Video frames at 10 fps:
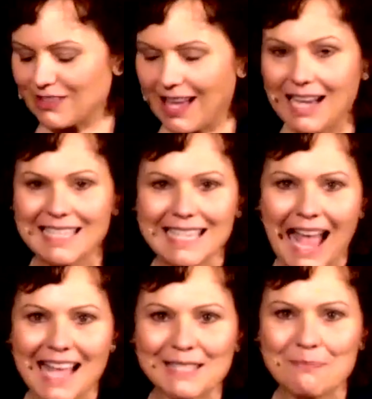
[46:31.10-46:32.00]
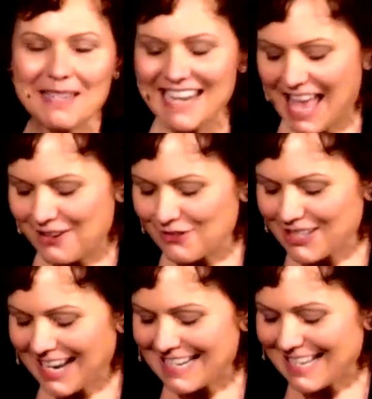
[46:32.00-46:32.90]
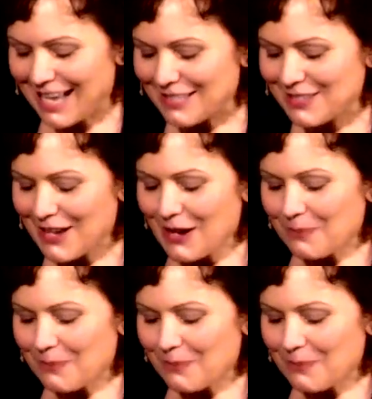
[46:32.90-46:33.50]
Lockie has been entertaining us